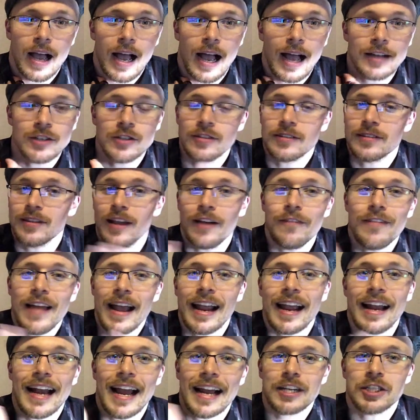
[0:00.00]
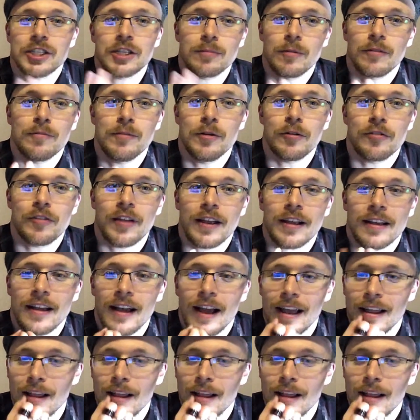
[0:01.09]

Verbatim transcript: I just love that connection with music.